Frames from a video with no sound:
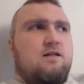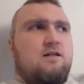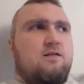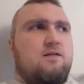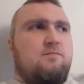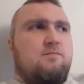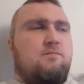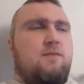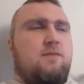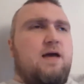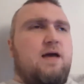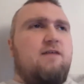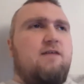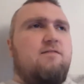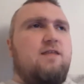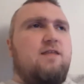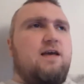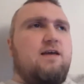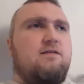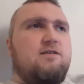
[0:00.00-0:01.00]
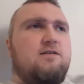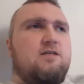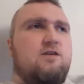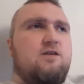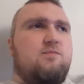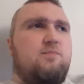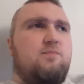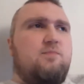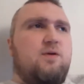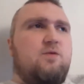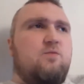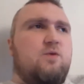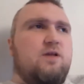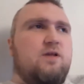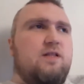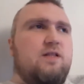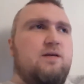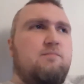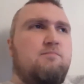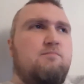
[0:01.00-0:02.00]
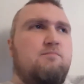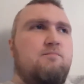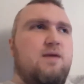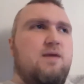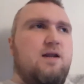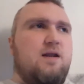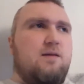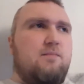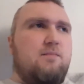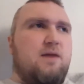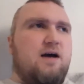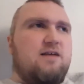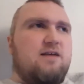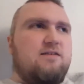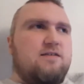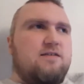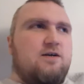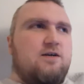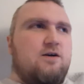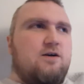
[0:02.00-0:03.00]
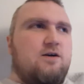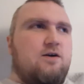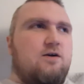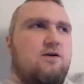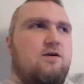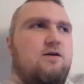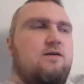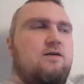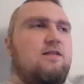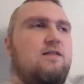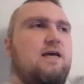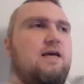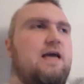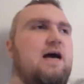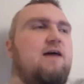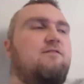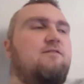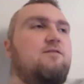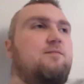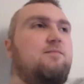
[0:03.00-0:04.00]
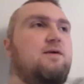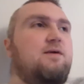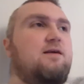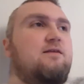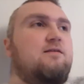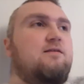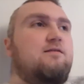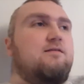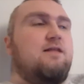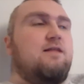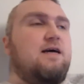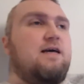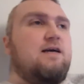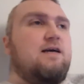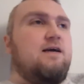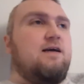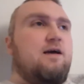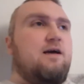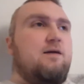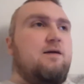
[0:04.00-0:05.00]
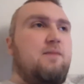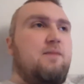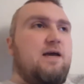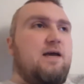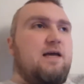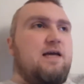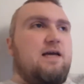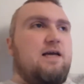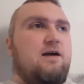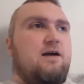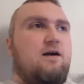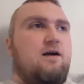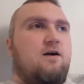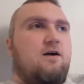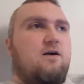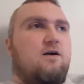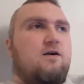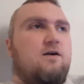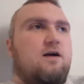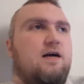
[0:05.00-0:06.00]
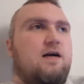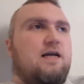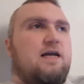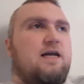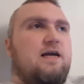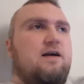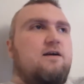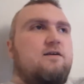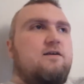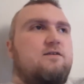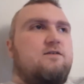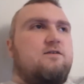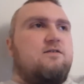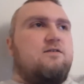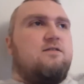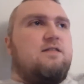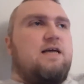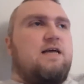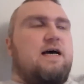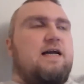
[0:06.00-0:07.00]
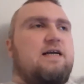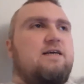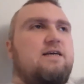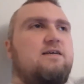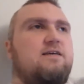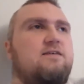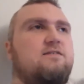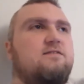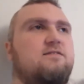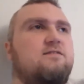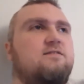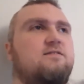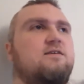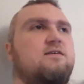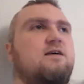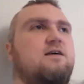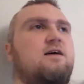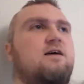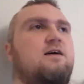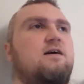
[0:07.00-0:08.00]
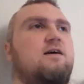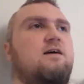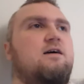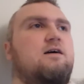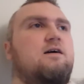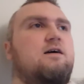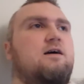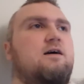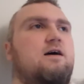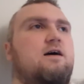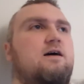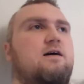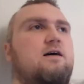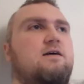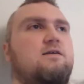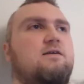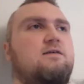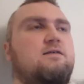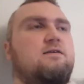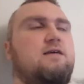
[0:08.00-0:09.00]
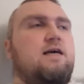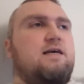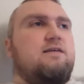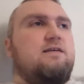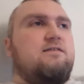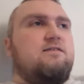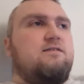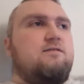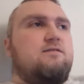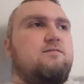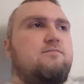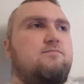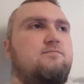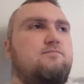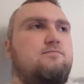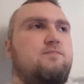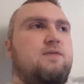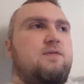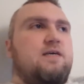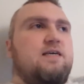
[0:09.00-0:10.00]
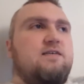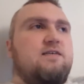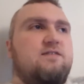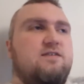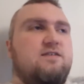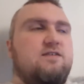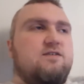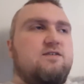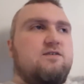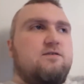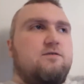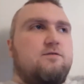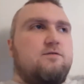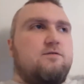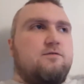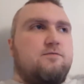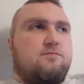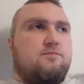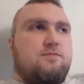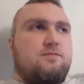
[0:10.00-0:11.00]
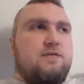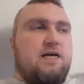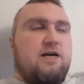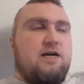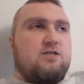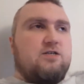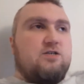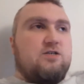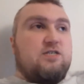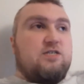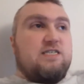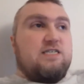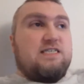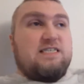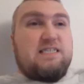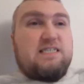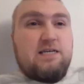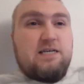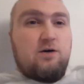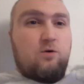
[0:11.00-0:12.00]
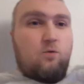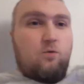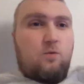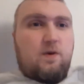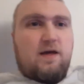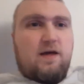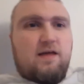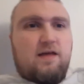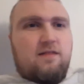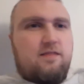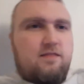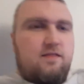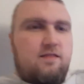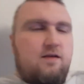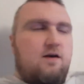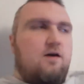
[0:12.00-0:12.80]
Man, have they just been really minimizing her? They haven't been like making her a character that is uh, a easier character to deal with,